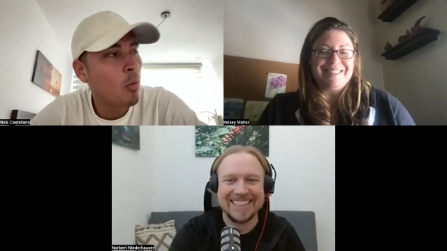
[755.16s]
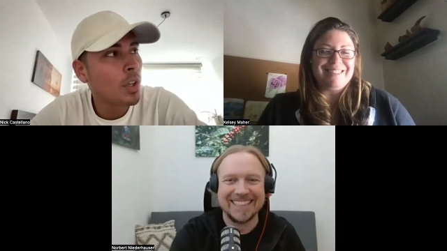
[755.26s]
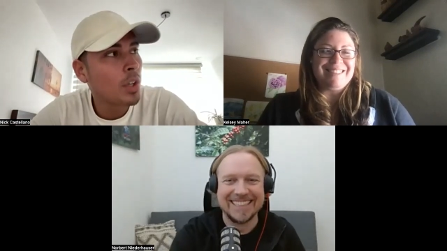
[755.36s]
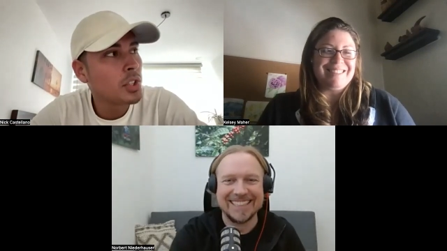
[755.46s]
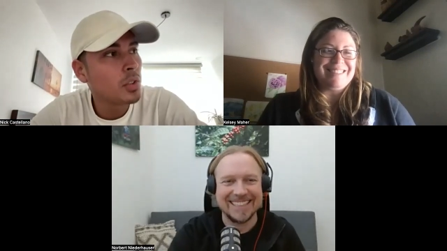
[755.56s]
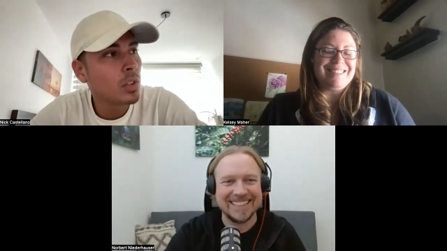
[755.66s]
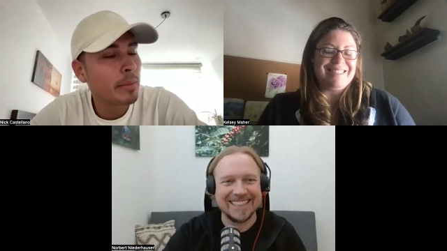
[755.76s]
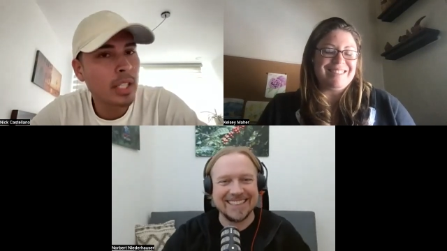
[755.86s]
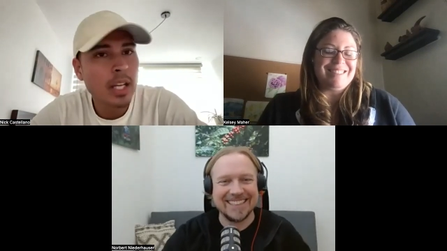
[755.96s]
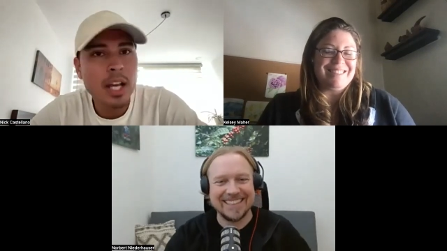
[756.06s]
Speaker 1: once you
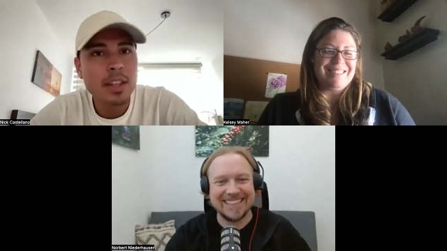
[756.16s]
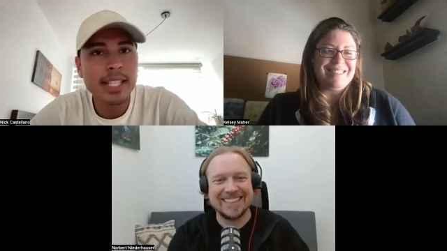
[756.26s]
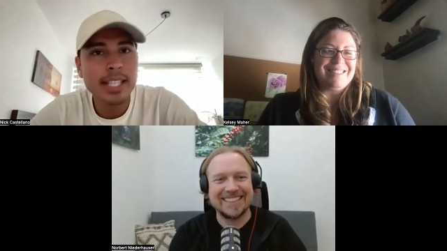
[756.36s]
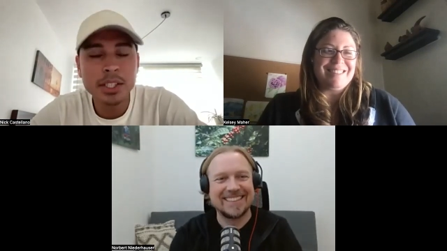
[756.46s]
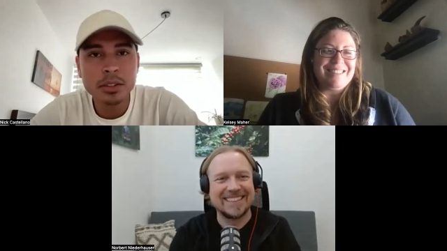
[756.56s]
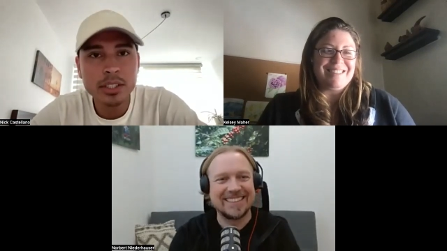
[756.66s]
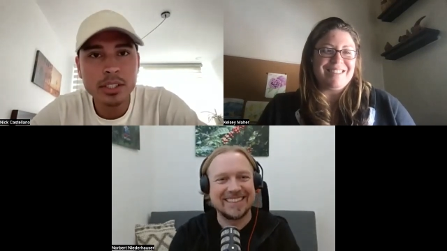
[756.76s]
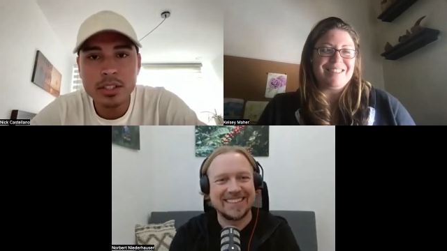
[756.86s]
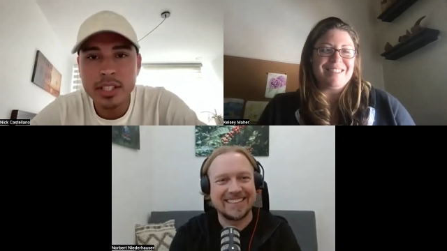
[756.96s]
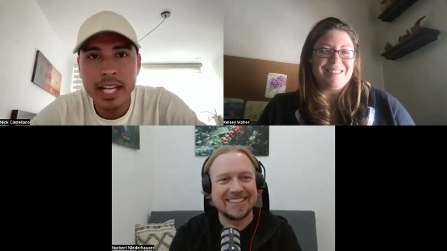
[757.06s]
I mean the technical
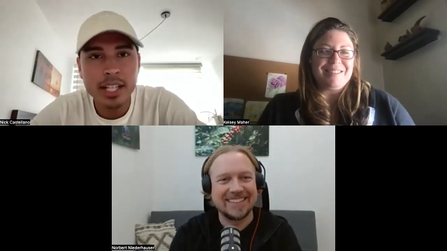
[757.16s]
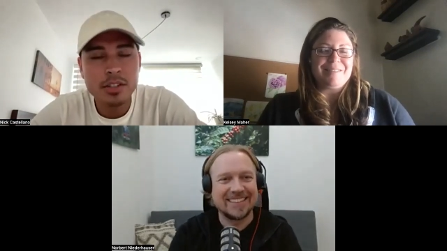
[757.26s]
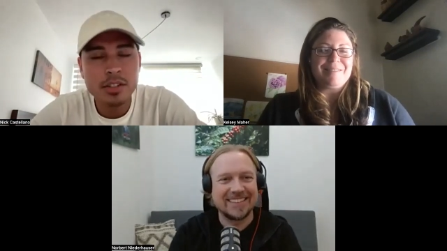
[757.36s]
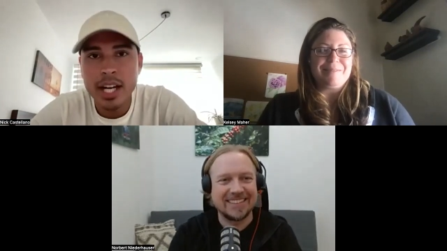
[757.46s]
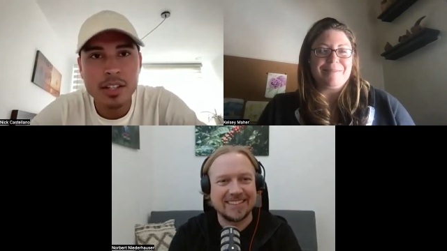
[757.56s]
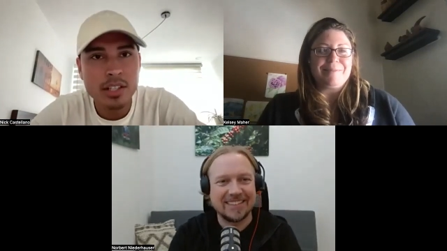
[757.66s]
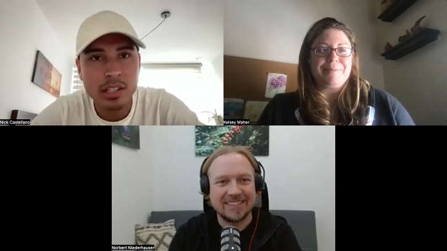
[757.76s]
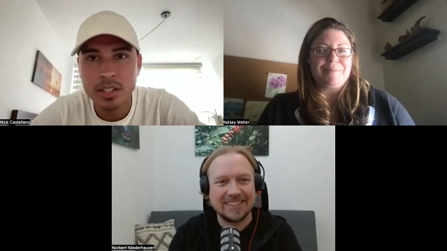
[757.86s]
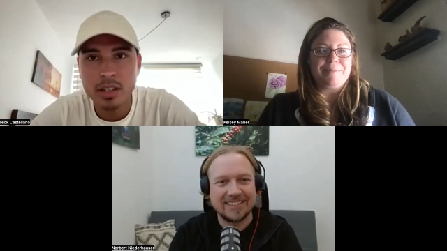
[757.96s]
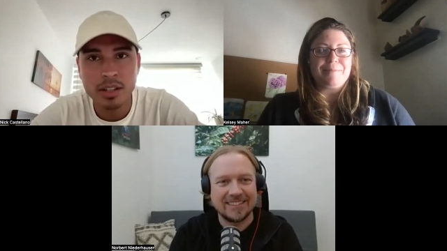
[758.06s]
skills you kind of you kind of just
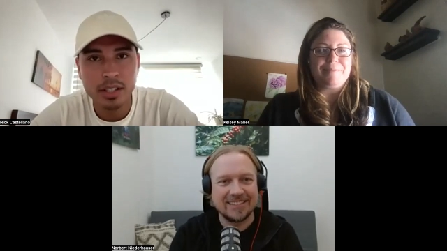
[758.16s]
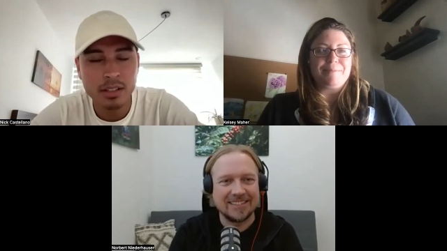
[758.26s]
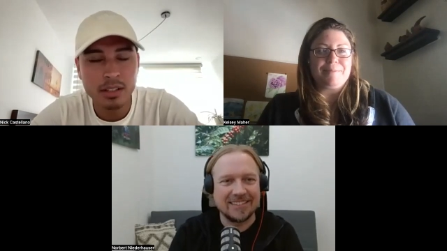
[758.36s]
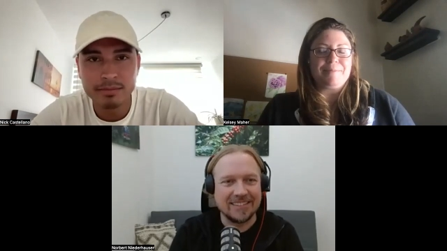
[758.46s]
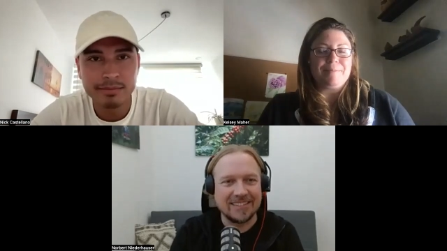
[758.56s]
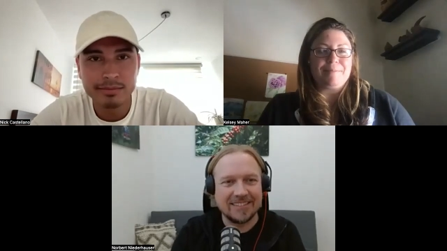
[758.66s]
learn on the go.